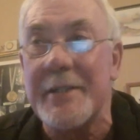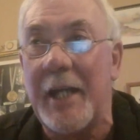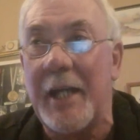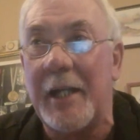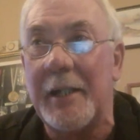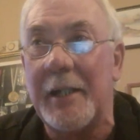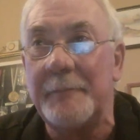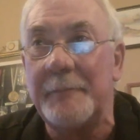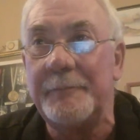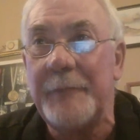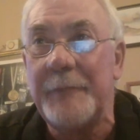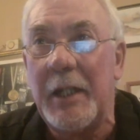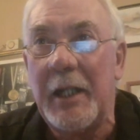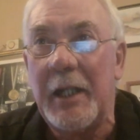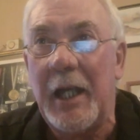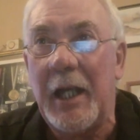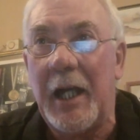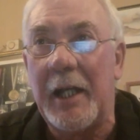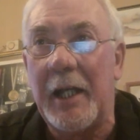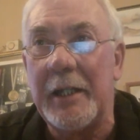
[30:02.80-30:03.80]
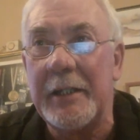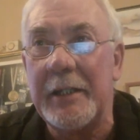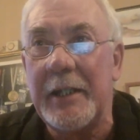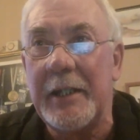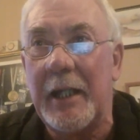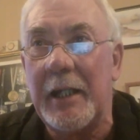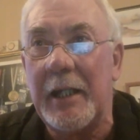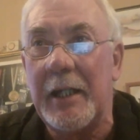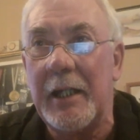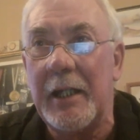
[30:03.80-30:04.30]
and
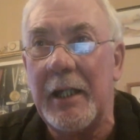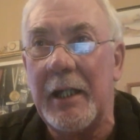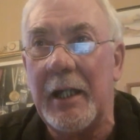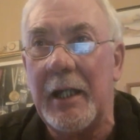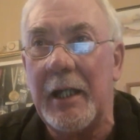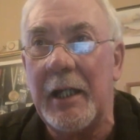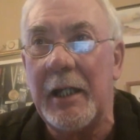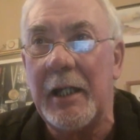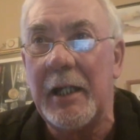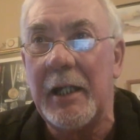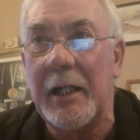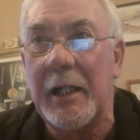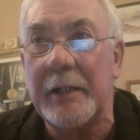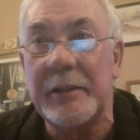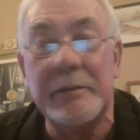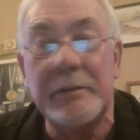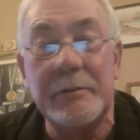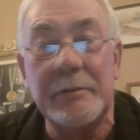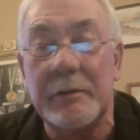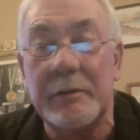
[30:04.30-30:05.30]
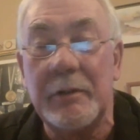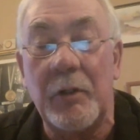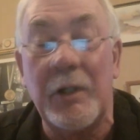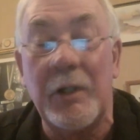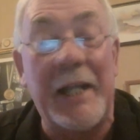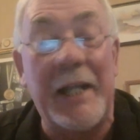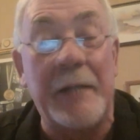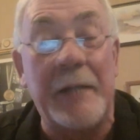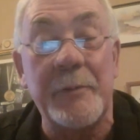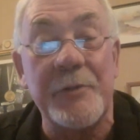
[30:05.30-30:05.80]
all
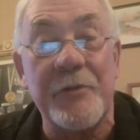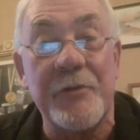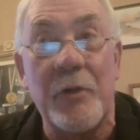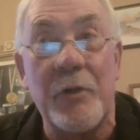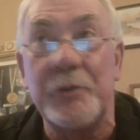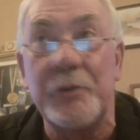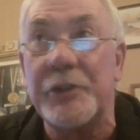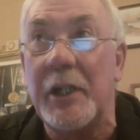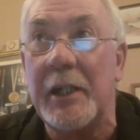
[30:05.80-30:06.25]
I had was roach.